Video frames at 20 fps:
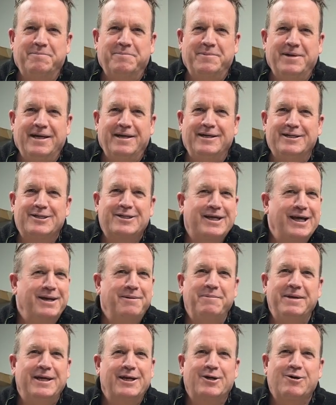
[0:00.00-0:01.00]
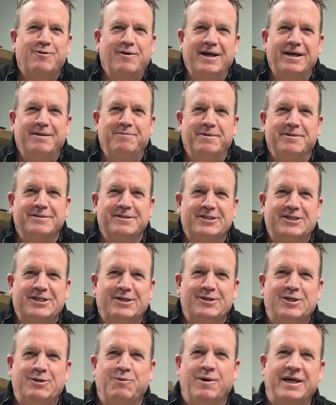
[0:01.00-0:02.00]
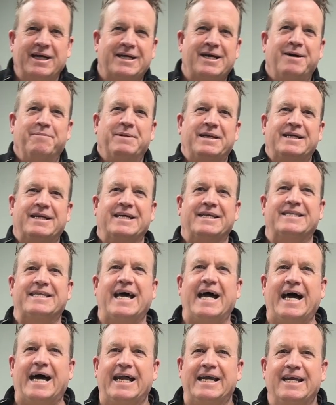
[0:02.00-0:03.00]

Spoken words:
and it's going to be incredible. So you want to come and get that.